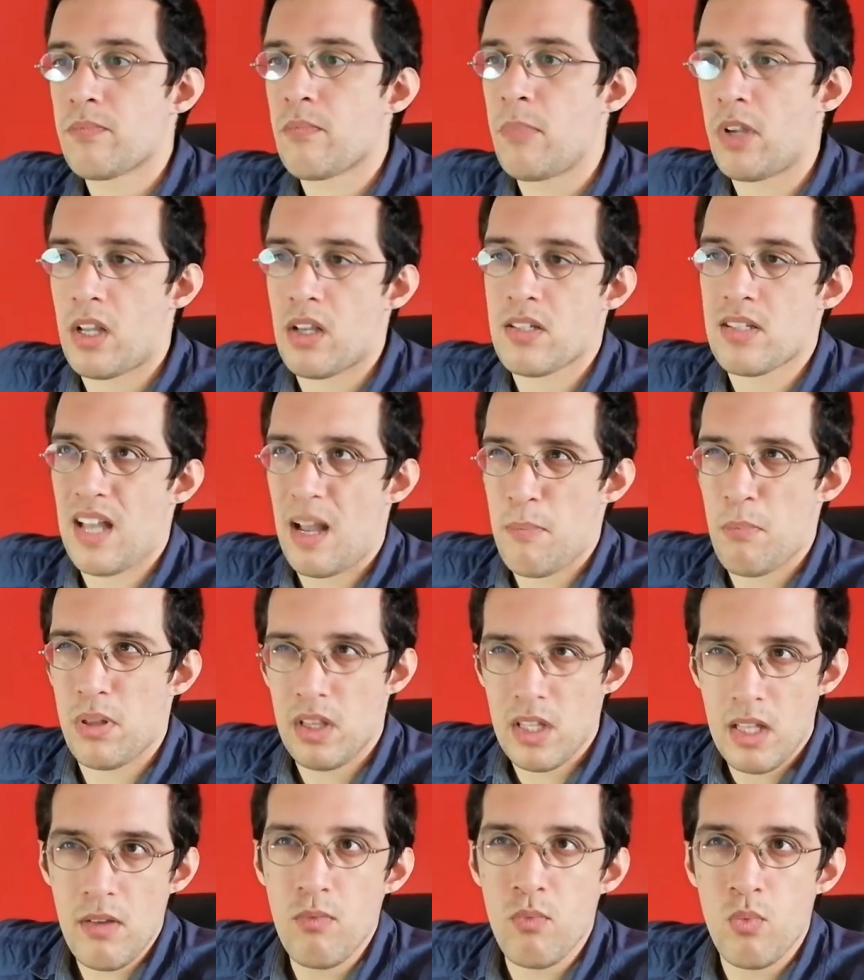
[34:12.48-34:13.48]
because i
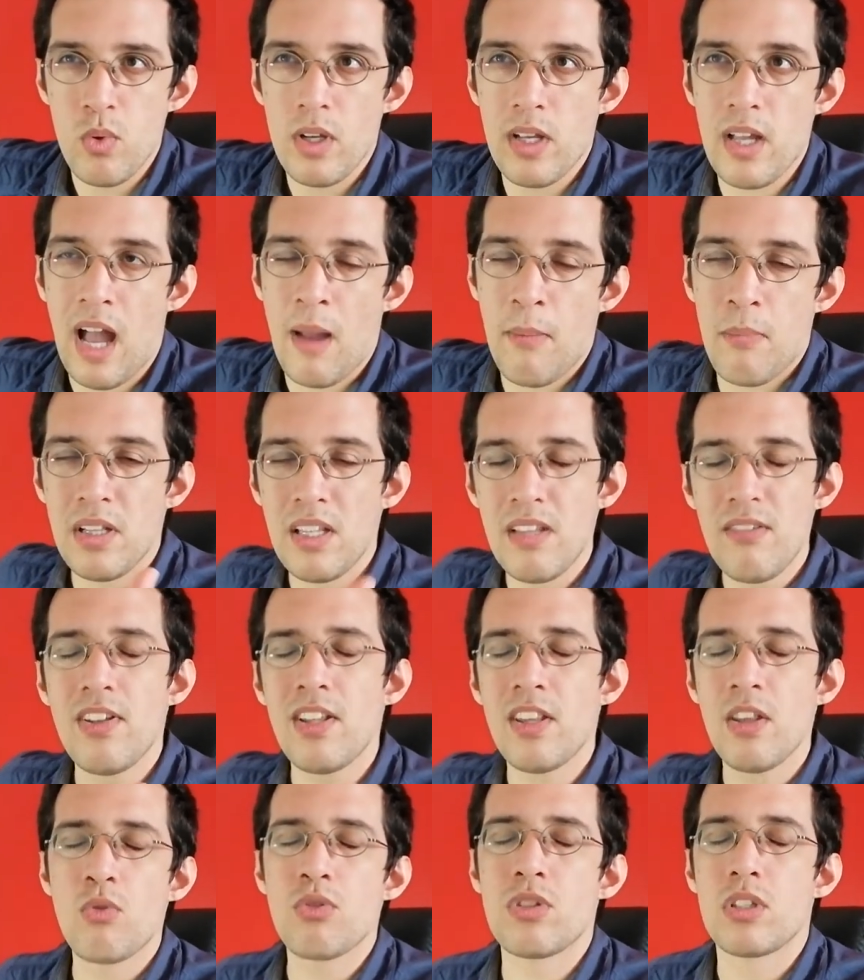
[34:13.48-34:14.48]
believe we i believe
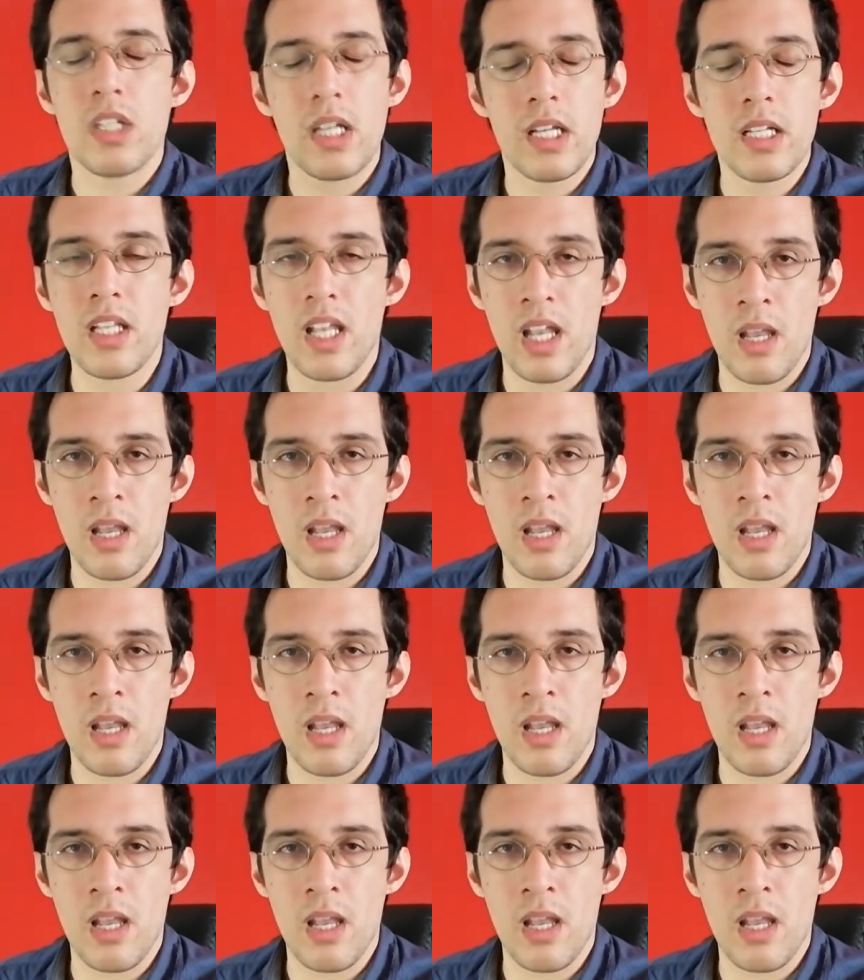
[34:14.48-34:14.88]
in those leaked